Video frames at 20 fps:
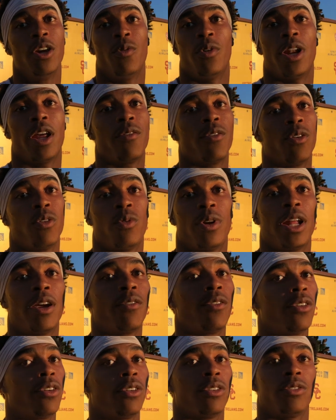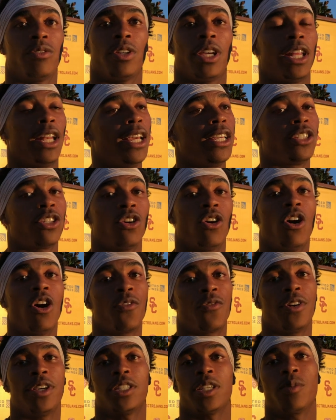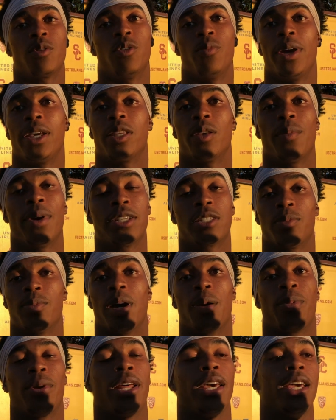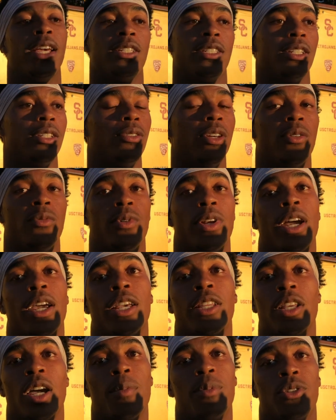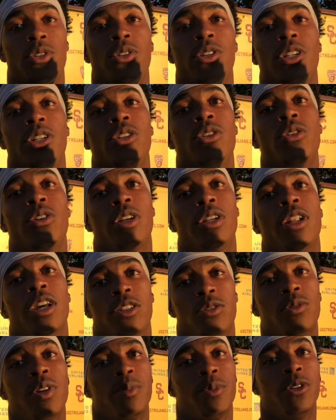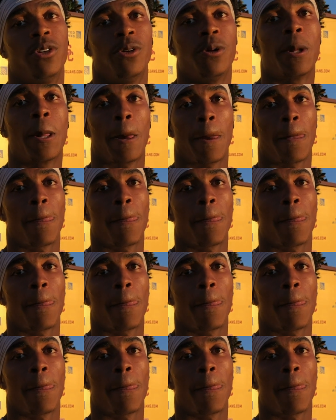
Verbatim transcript: whatever whatever it is in the offense, I'm gonna make the best of my plays, and, and when I get the opportunity to do it, that's what I'm gonna do